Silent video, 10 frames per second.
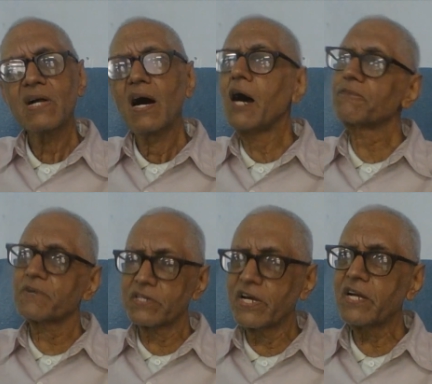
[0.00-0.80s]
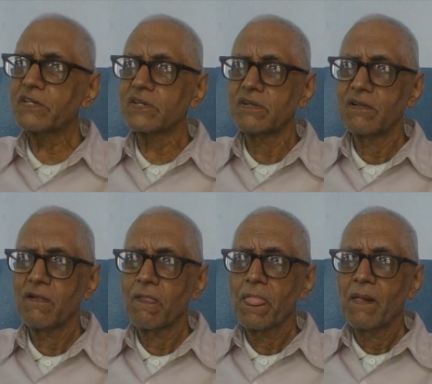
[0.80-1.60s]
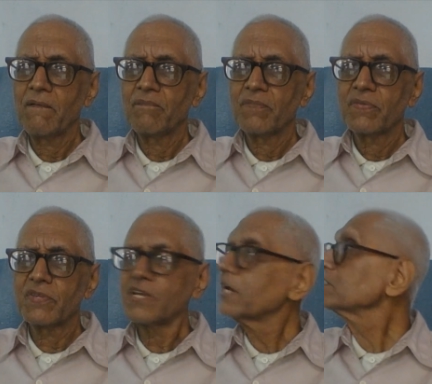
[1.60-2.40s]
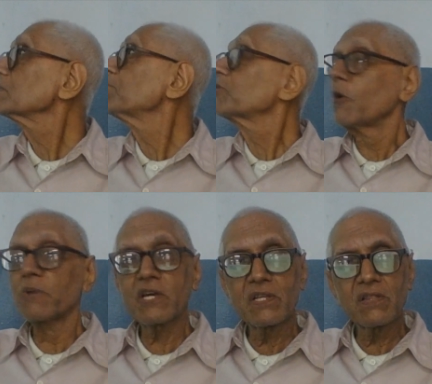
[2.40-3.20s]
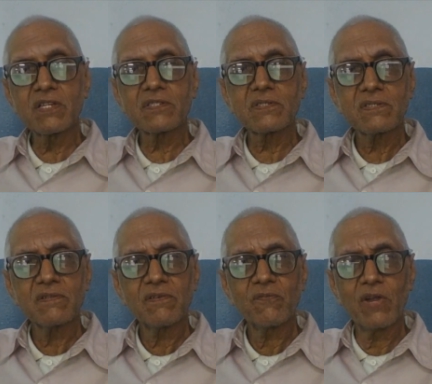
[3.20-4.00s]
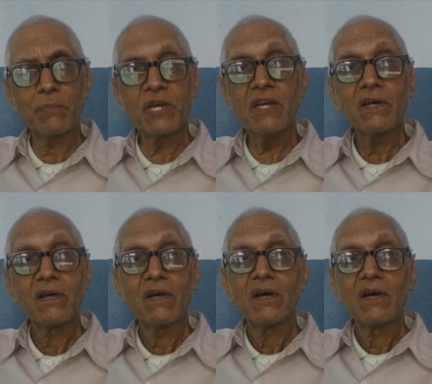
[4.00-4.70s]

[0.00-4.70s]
After that, the next subtopic in this will be